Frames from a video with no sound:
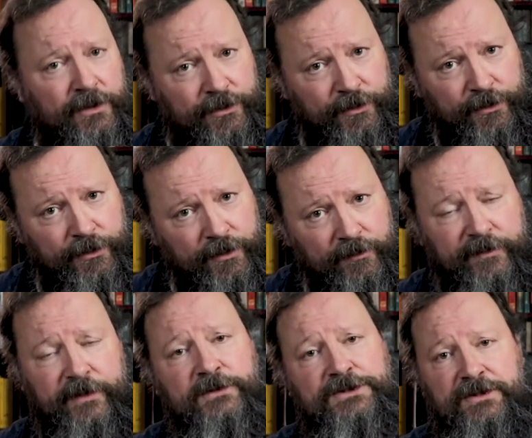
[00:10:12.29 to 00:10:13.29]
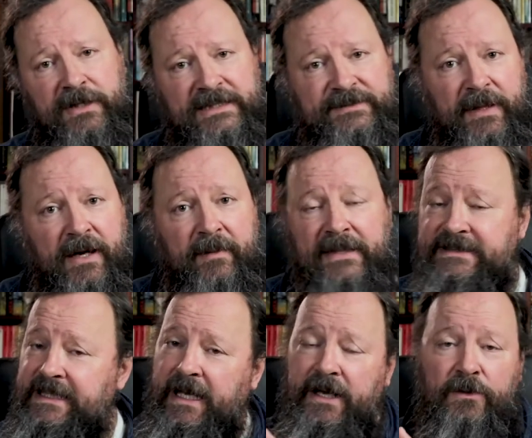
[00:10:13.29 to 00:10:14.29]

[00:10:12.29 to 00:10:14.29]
to future experiments,